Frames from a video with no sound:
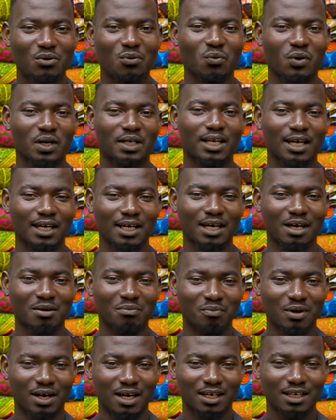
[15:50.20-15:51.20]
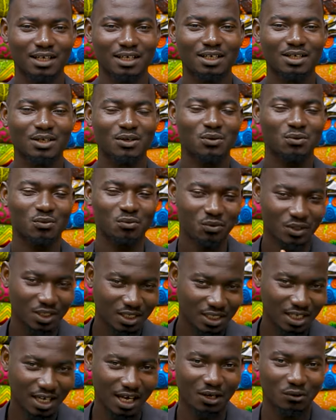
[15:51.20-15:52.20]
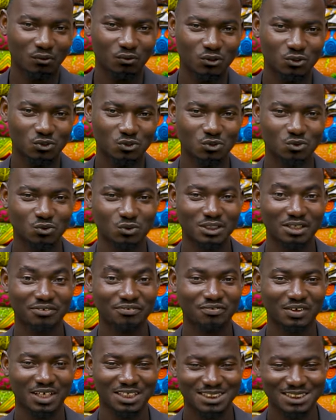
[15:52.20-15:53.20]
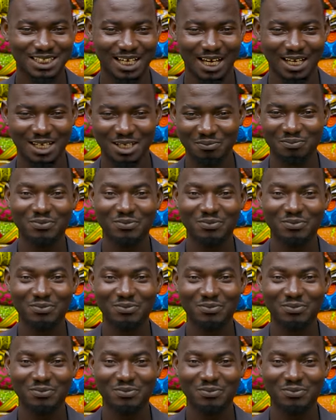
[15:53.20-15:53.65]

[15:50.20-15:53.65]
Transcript: When I come back, we are going to do the fun time.